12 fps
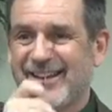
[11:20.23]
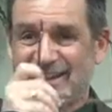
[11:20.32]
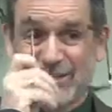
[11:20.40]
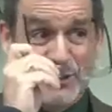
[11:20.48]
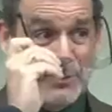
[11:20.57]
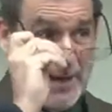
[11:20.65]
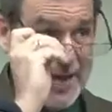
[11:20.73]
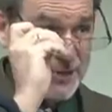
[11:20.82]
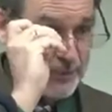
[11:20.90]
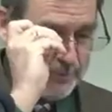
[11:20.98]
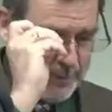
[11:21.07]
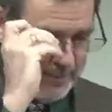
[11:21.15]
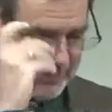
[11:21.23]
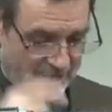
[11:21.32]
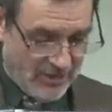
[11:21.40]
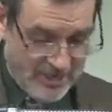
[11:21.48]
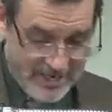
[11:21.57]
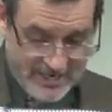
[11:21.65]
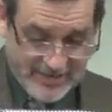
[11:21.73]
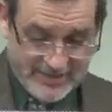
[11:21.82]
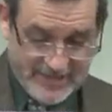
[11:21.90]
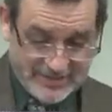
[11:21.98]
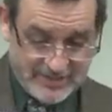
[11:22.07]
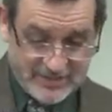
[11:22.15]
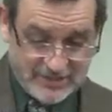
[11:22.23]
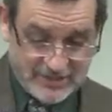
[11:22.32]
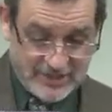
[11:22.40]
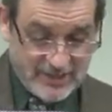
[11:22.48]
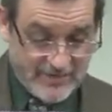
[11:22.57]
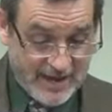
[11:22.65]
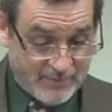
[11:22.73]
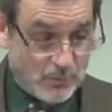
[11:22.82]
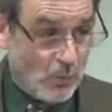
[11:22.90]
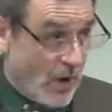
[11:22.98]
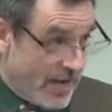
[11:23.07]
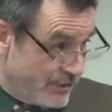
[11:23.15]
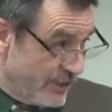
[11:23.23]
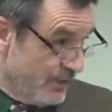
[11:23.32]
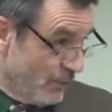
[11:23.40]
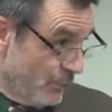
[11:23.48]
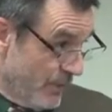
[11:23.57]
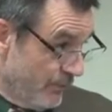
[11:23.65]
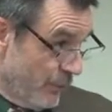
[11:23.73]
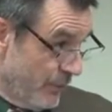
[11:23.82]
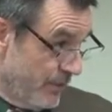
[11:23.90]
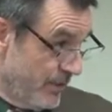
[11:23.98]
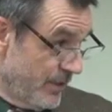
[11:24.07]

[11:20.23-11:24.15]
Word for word: Can you imagine being there in that in the city of Adam and watching the river,